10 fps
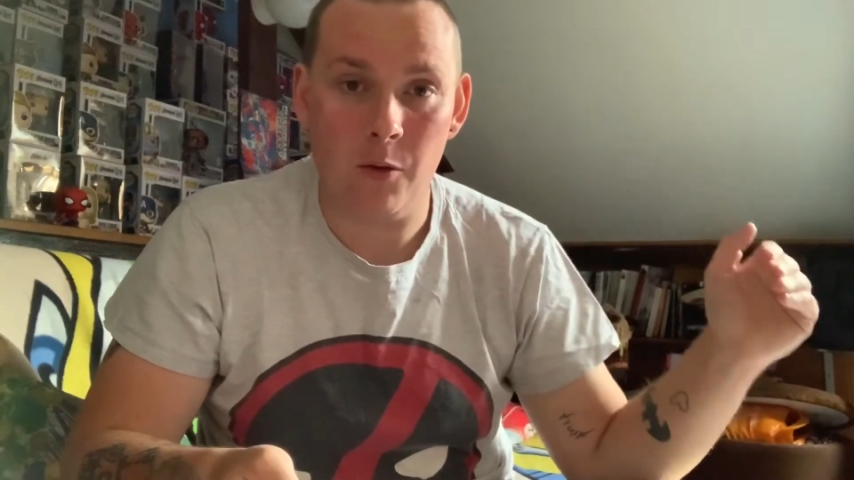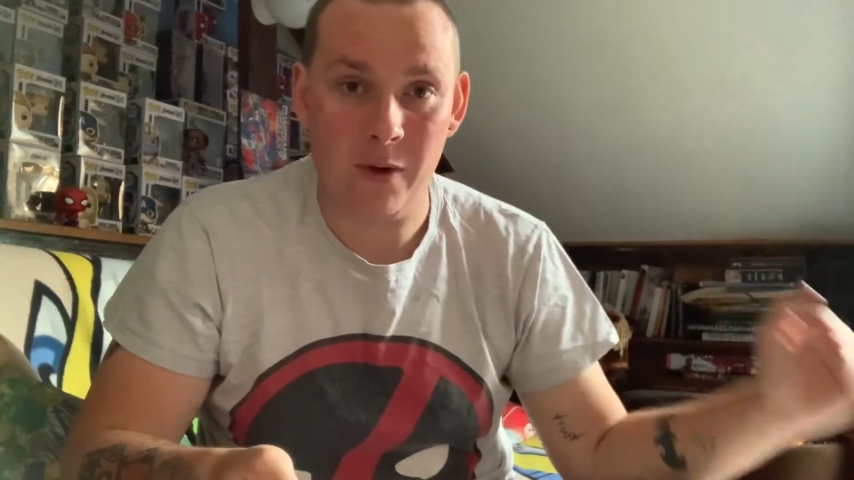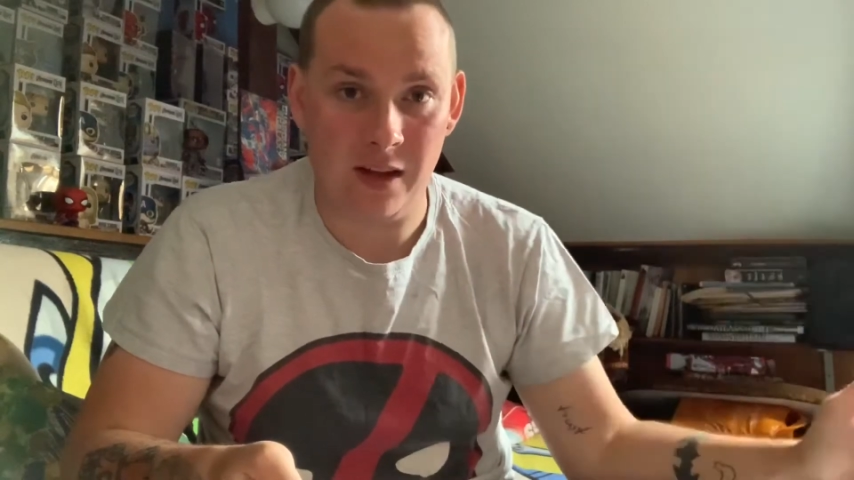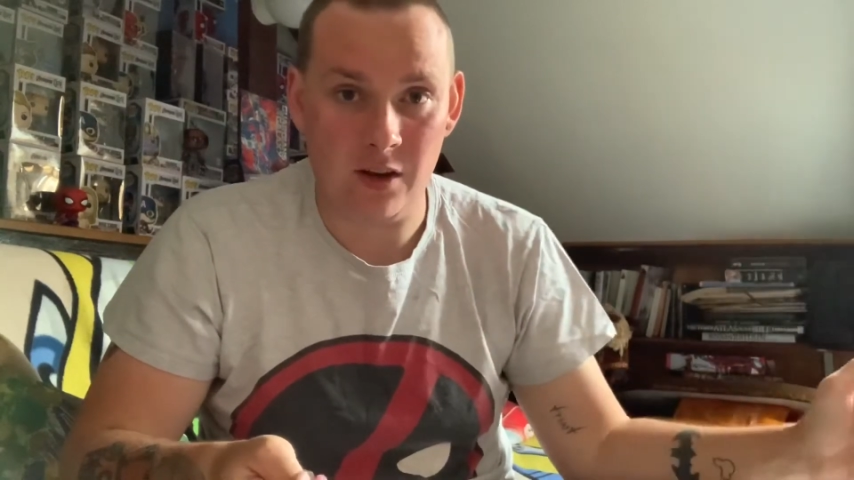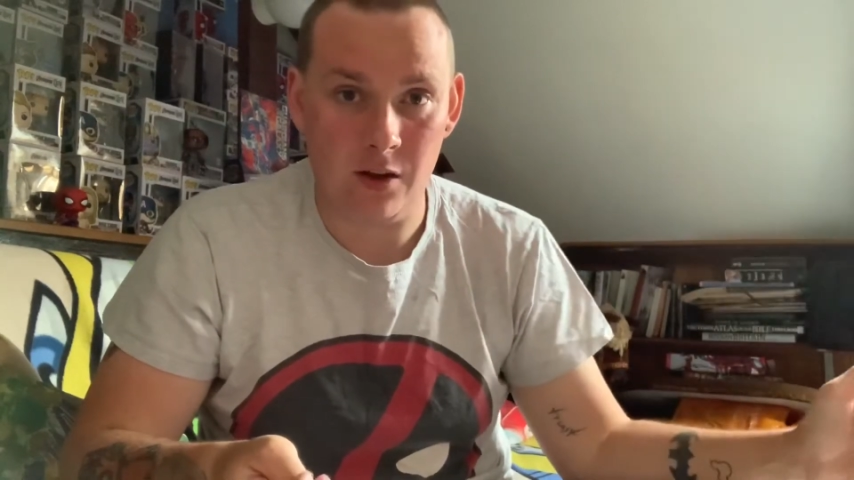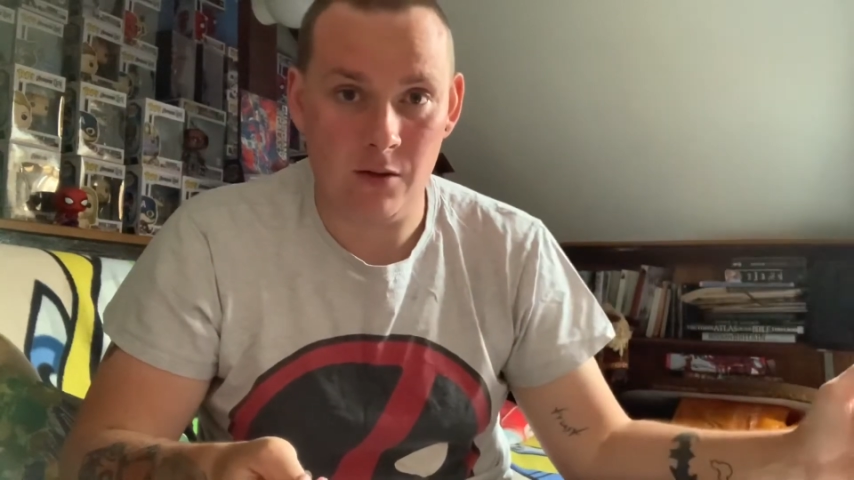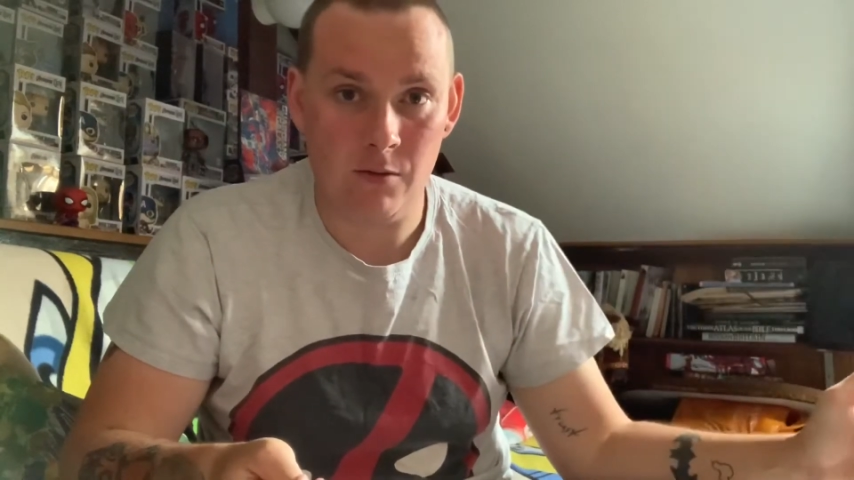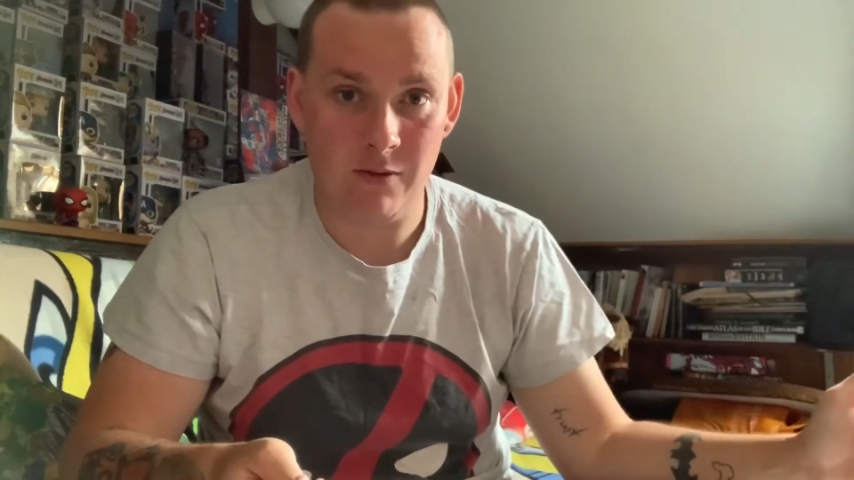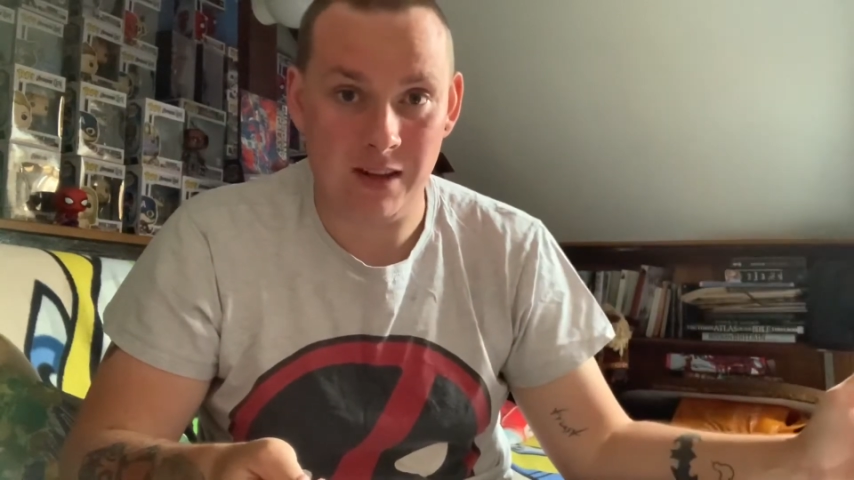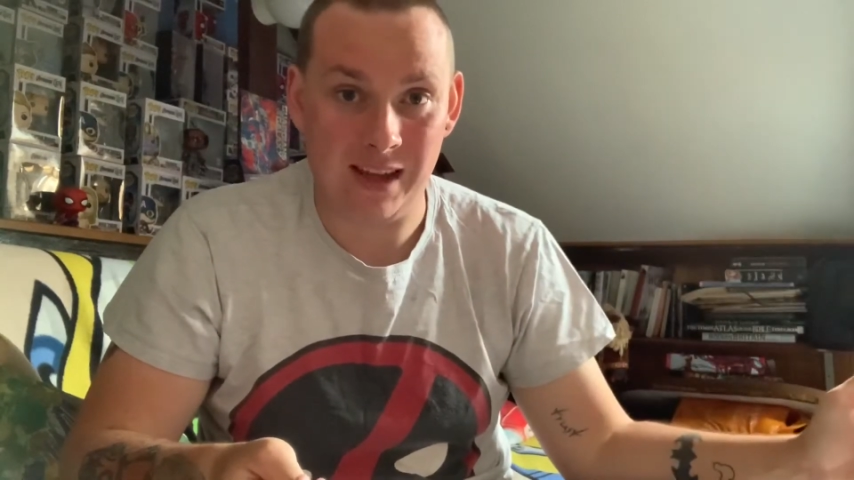we can do
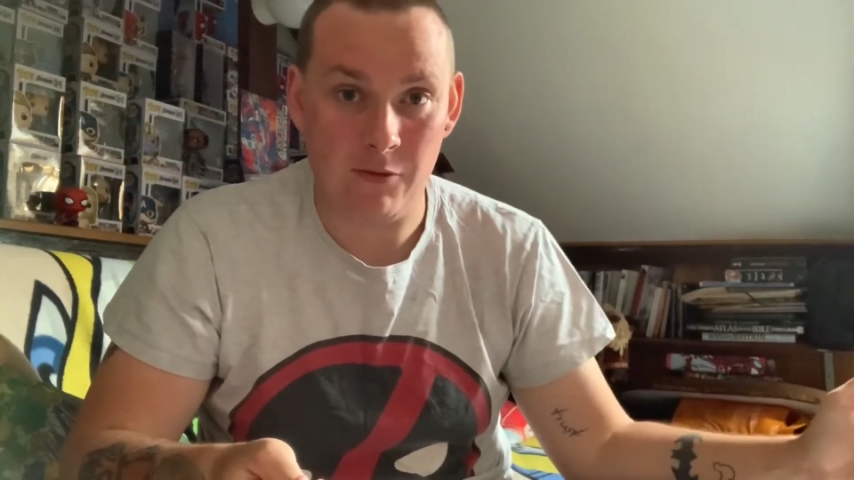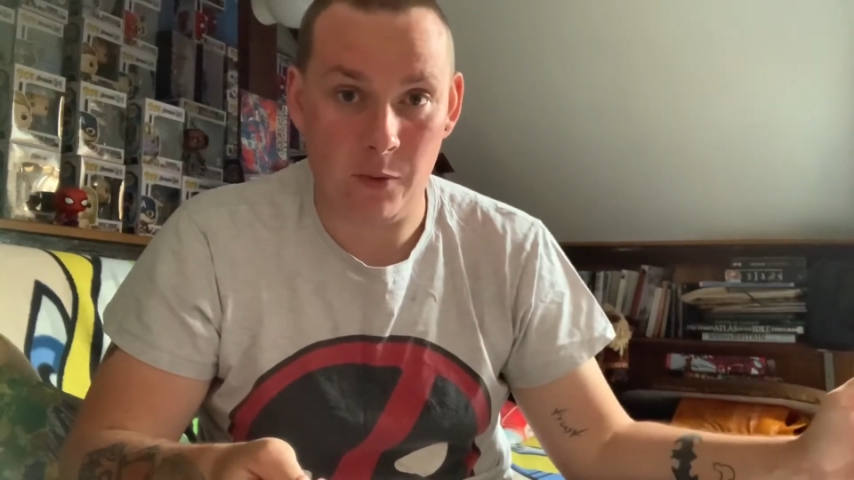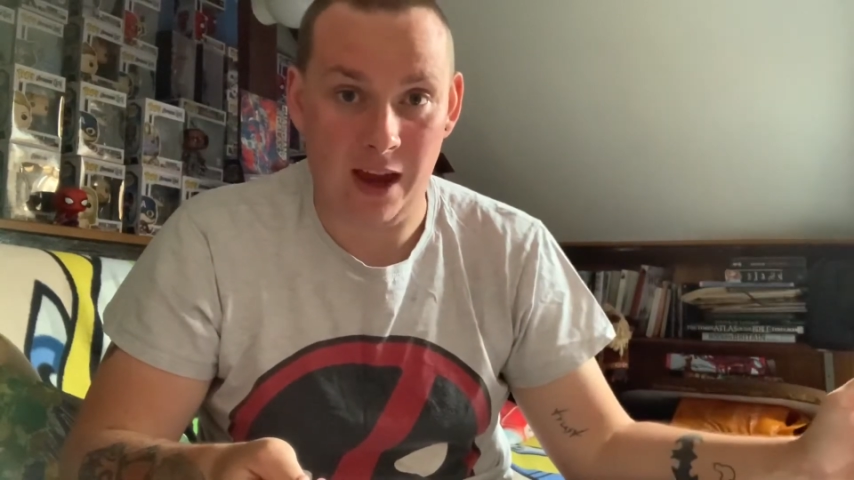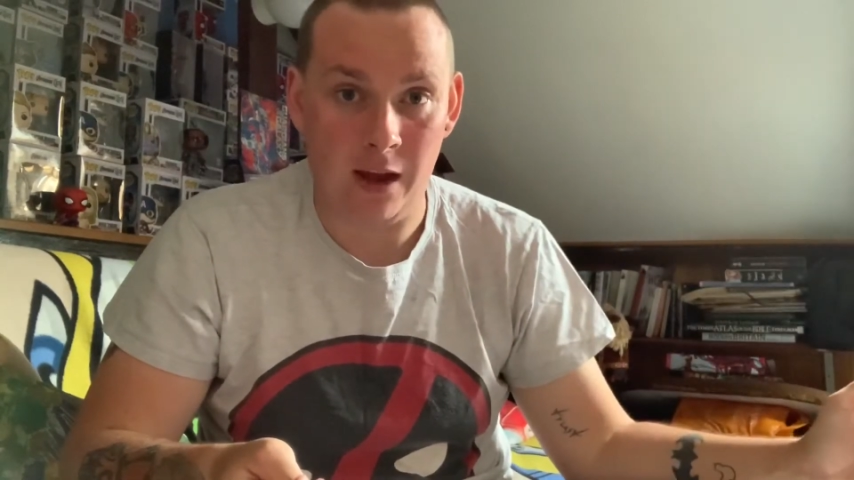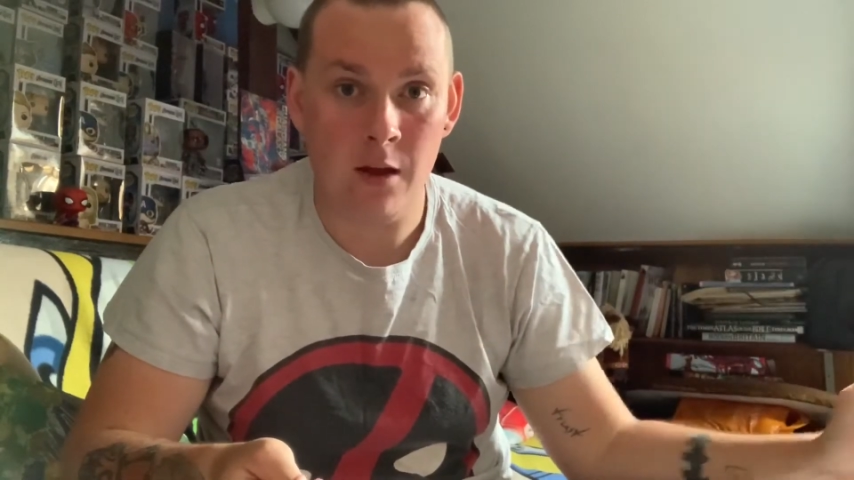run the giveaway.